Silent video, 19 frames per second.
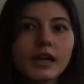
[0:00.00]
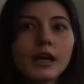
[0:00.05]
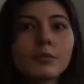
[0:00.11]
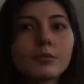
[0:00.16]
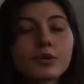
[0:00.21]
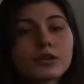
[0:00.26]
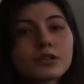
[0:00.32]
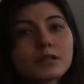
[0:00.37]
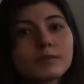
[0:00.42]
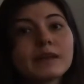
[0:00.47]

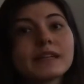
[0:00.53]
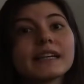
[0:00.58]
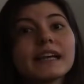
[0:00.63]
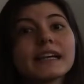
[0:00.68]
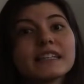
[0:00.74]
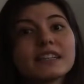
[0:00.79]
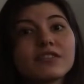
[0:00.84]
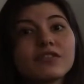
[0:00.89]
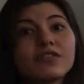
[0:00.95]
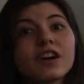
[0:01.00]
Approximately
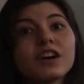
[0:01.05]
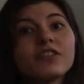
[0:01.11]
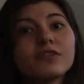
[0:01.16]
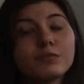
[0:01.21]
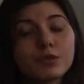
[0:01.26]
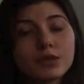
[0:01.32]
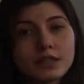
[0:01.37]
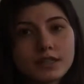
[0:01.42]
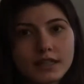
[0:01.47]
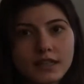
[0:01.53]

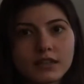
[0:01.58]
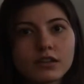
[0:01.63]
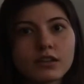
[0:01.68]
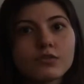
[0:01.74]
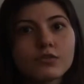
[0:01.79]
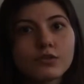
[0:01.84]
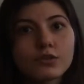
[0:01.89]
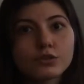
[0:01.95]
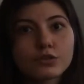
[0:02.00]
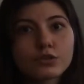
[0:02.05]
85% of
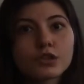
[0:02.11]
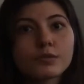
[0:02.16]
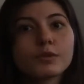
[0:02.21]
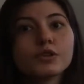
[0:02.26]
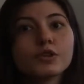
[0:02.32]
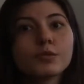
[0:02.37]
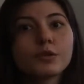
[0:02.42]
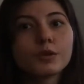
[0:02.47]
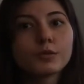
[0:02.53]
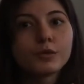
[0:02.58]
autosomal
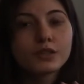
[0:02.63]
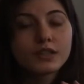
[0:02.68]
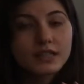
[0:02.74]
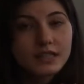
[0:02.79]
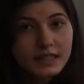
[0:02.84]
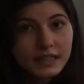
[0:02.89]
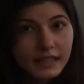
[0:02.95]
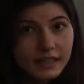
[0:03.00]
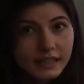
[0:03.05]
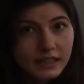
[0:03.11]
dominant
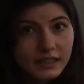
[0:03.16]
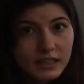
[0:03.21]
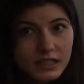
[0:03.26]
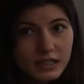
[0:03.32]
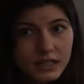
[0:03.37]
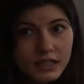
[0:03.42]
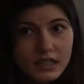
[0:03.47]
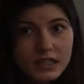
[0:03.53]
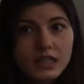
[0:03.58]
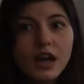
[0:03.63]
polycystic kidney
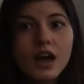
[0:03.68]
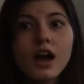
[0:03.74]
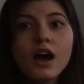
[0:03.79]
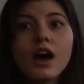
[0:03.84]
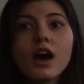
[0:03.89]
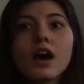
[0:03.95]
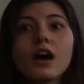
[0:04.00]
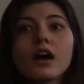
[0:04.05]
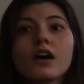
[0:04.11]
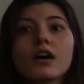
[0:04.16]
disease
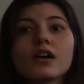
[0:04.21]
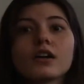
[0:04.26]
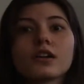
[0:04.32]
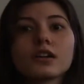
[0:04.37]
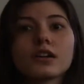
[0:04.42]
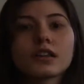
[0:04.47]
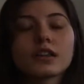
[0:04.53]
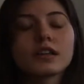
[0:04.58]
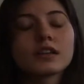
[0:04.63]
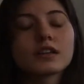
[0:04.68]

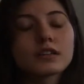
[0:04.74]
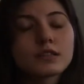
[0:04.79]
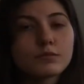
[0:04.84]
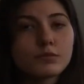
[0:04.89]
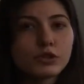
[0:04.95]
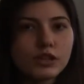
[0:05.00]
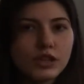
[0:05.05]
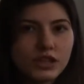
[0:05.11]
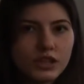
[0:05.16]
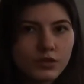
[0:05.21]
there's
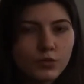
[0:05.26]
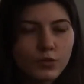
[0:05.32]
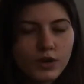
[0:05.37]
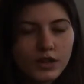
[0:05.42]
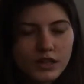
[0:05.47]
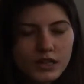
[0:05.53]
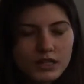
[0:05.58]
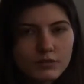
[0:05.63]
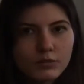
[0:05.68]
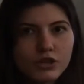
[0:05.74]

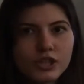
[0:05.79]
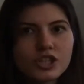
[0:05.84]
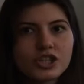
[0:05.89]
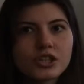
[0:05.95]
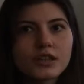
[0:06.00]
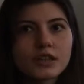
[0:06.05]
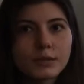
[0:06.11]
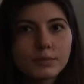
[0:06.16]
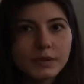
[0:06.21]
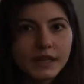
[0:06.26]
mutation
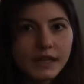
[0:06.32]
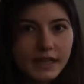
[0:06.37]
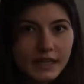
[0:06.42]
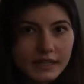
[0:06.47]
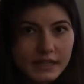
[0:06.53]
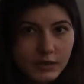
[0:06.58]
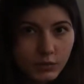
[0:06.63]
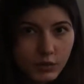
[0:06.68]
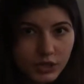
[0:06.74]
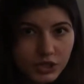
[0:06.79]
in the
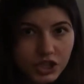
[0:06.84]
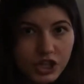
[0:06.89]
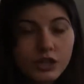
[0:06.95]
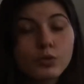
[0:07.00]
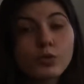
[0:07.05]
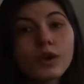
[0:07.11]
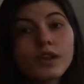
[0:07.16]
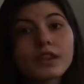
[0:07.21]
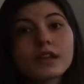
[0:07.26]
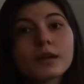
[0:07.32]
PKD1 gene,
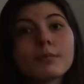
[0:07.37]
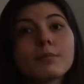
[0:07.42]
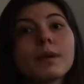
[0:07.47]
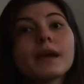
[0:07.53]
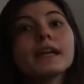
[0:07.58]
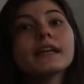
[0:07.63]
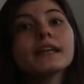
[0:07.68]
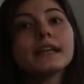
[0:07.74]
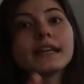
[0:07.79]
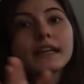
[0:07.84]
while the
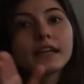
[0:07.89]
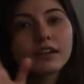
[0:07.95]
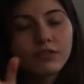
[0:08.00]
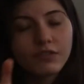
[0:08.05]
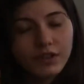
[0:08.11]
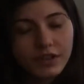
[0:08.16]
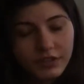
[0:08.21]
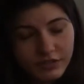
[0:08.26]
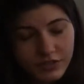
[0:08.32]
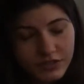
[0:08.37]
remaining
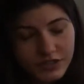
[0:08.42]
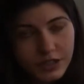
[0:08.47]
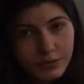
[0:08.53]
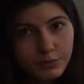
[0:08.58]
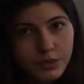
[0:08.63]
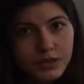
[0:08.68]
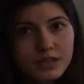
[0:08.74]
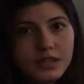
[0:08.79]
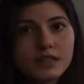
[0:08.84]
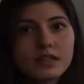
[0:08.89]
15%
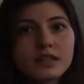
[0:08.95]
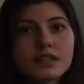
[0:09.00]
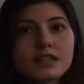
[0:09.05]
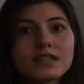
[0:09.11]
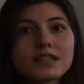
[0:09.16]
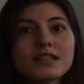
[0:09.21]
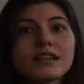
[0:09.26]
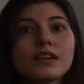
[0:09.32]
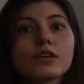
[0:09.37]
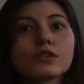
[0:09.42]
is
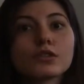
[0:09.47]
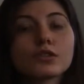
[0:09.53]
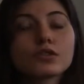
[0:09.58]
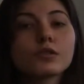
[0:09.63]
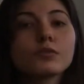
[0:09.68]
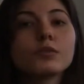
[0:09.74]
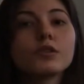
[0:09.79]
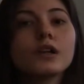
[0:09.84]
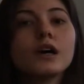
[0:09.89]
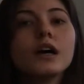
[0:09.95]

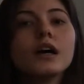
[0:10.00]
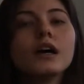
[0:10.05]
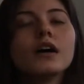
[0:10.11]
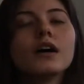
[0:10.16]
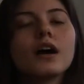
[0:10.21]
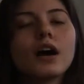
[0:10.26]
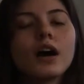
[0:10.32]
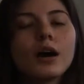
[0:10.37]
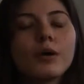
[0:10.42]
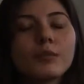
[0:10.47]
autosomal
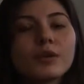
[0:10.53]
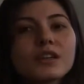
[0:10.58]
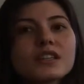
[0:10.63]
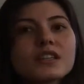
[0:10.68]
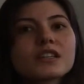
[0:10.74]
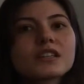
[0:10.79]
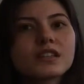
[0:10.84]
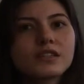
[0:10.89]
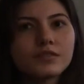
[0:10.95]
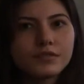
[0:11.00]

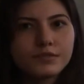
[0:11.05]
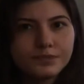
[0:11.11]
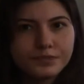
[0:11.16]
recessive